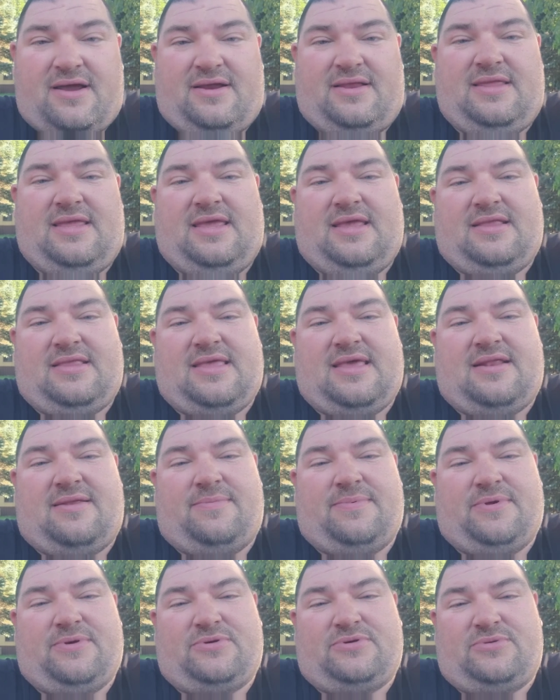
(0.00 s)
take that
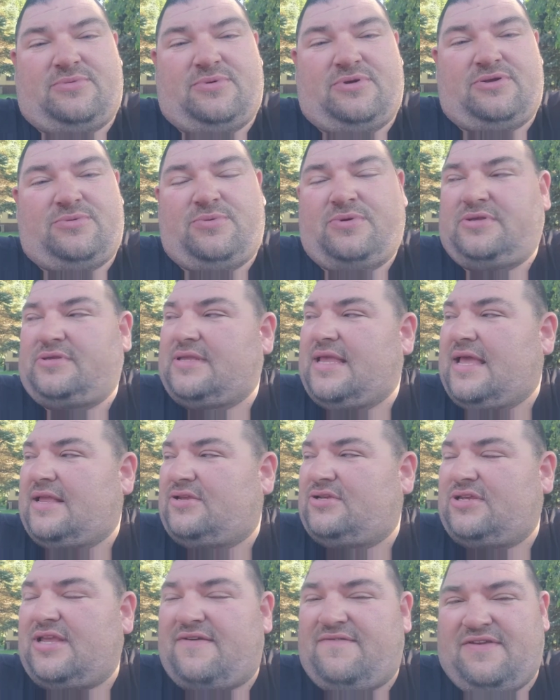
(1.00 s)
abuse, which was that
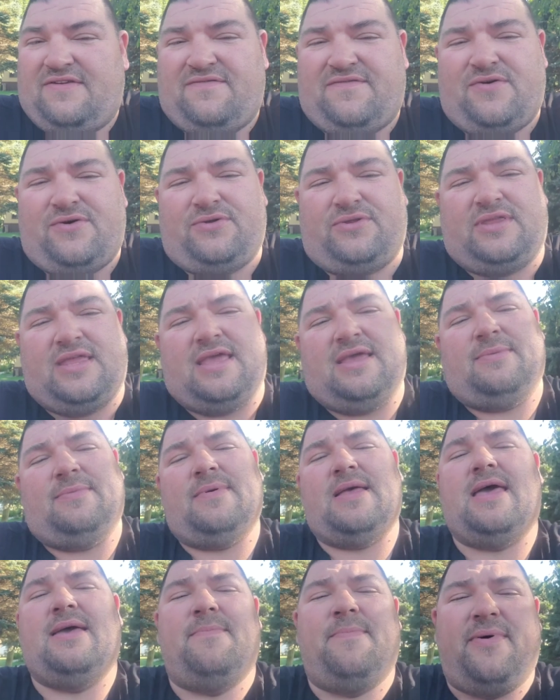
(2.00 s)
Chevy Volt
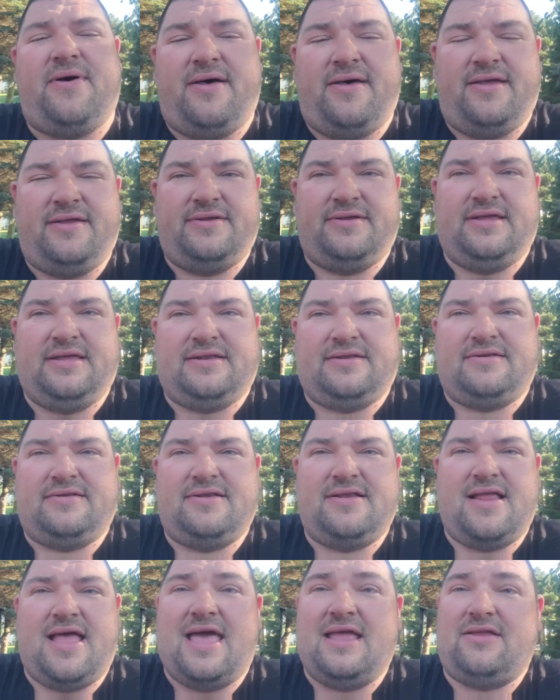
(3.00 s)
I bought, and
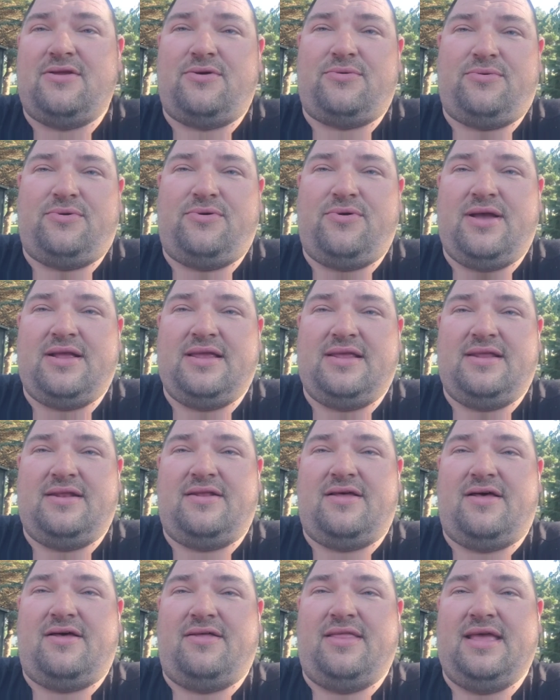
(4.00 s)
I don't regret it at
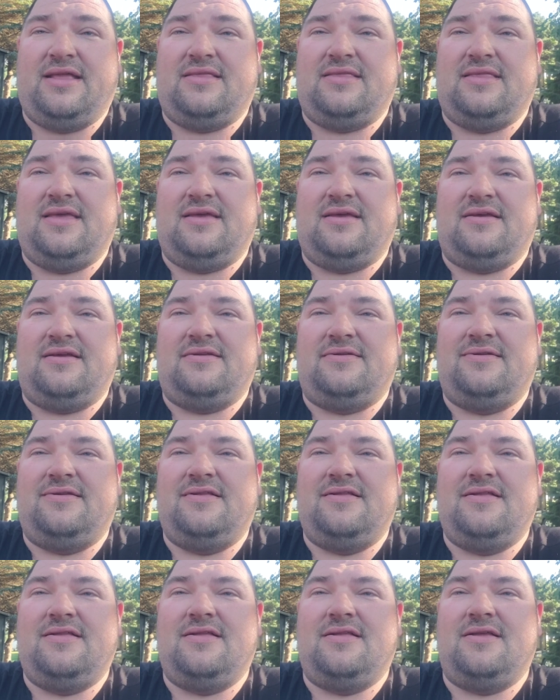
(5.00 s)
all. That thing
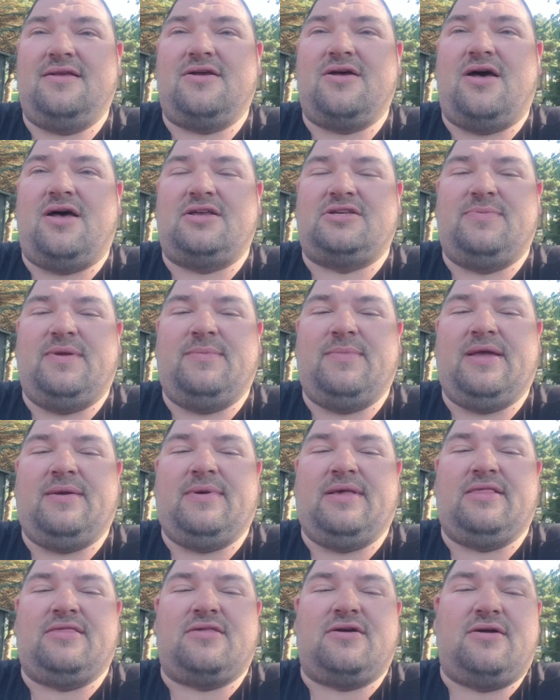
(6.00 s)
cost me
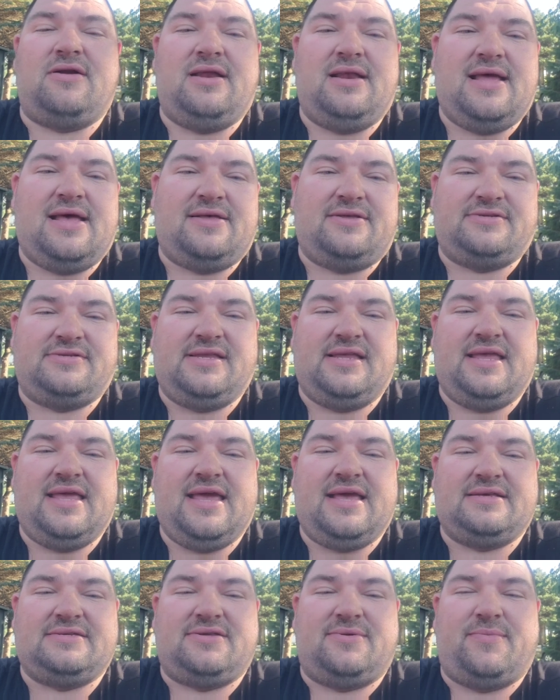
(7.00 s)
maybe $30 in
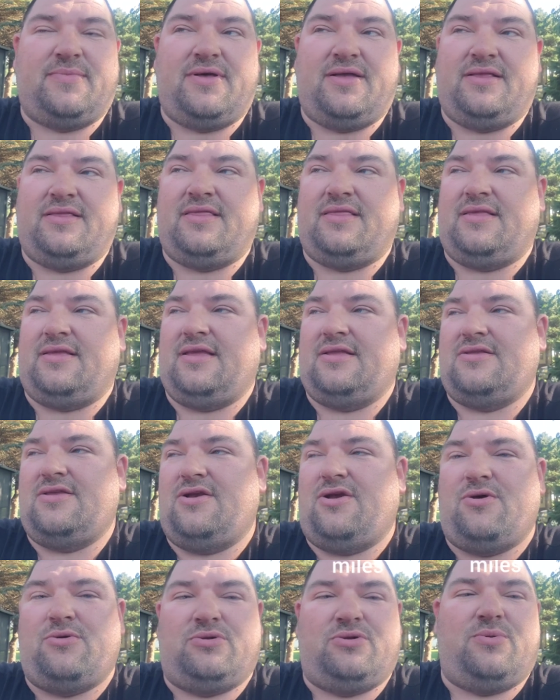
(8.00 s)
gas a month
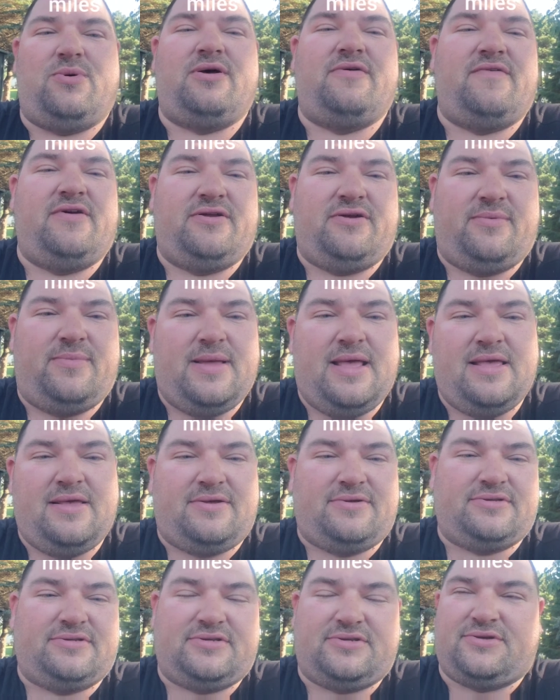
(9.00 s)
to go 1,200
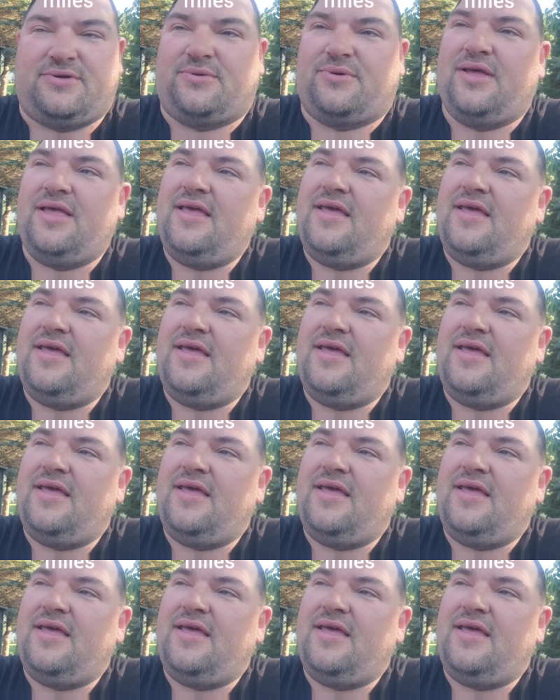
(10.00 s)
miles. So